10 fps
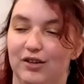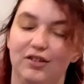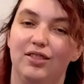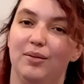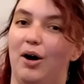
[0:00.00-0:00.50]

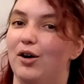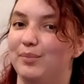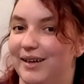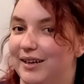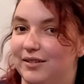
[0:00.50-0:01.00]
Got them
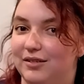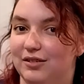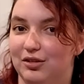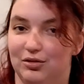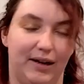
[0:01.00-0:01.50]
home
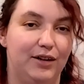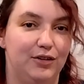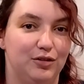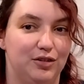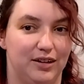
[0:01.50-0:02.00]
and created
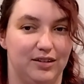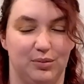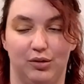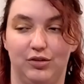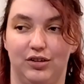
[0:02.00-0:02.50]
your test
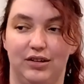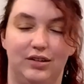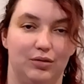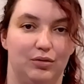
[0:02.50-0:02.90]
swatches